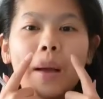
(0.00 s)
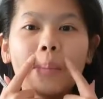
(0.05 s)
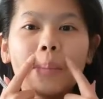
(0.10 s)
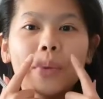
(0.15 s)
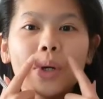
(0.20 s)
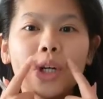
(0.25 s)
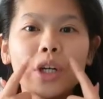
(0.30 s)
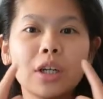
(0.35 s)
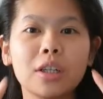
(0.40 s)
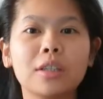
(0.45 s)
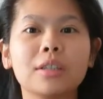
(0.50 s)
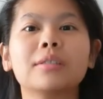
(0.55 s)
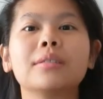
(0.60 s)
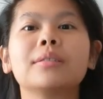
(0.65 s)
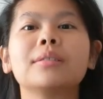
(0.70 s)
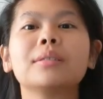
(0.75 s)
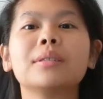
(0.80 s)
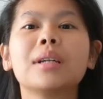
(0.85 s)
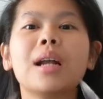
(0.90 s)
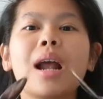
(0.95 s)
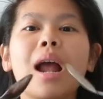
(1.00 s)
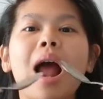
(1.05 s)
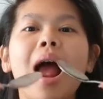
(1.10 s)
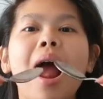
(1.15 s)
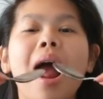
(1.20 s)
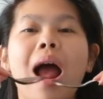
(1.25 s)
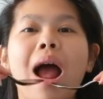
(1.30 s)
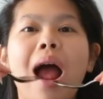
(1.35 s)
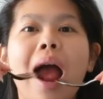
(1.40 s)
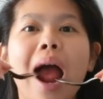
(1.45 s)
You need two
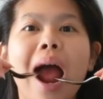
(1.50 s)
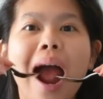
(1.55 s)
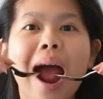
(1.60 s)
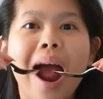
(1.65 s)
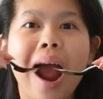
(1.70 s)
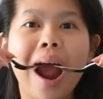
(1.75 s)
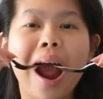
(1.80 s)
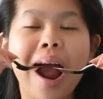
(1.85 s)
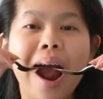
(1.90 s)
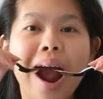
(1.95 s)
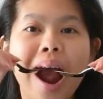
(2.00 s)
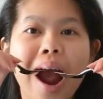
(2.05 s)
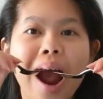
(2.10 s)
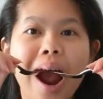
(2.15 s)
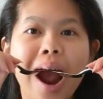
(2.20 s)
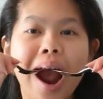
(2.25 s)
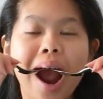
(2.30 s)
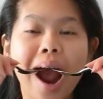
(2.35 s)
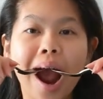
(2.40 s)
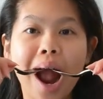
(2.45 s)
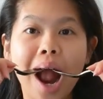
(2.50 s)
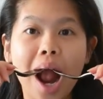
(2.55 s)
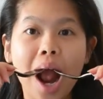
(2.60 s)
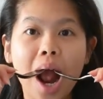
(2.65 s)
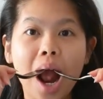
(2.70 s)
spoons to pull away the lip.